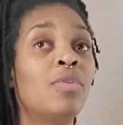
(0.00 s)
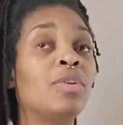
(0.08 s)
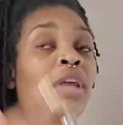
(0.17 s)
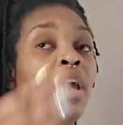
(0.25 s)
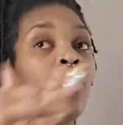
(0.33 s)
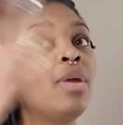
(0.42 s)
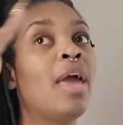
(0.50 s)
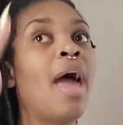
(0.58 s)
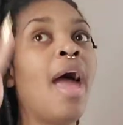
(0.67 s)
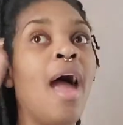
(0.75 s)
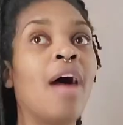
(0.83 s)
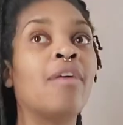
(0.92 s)
or that we
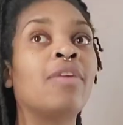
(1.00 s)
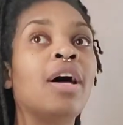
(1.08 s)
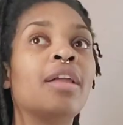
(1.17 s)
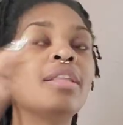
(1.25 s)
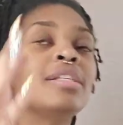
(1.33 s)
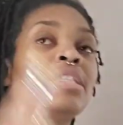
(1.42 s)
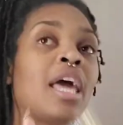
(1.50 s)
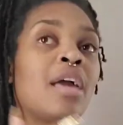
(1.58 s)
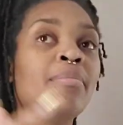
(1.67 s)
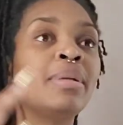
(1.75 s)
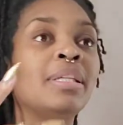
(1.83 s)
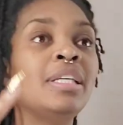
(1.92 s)
have the
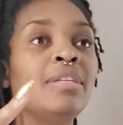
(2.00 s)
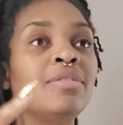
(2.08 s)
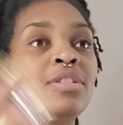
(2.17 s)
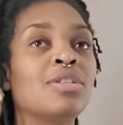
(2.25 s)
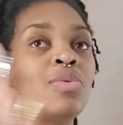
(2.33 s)
same beliefs